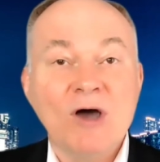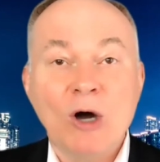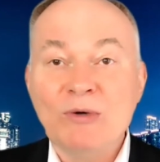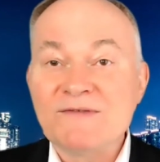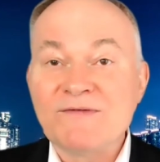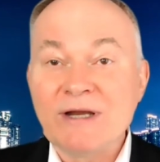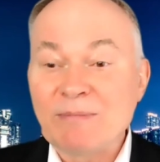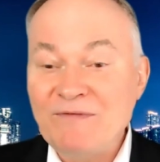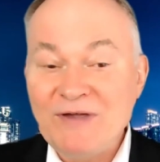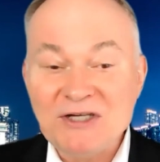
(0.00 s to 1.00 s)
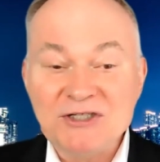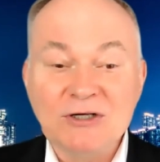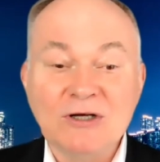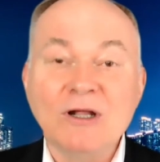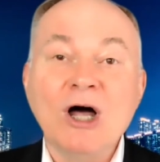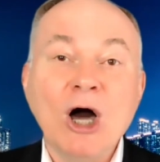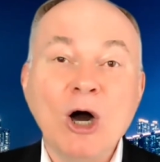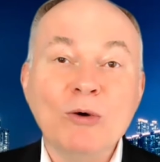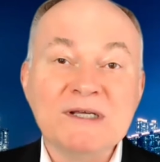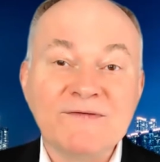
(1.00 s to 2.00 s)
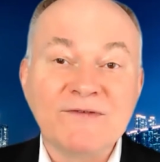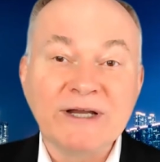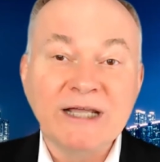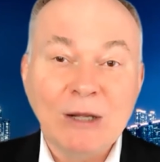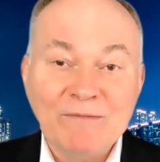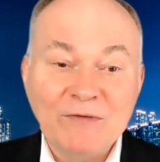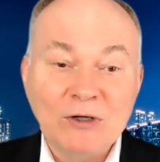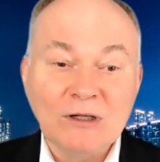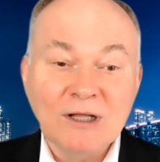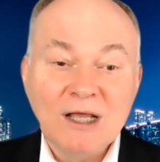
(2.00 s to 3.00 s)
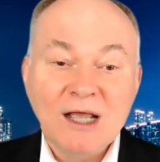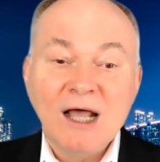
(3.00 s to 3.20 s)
always very professional, always very helpful.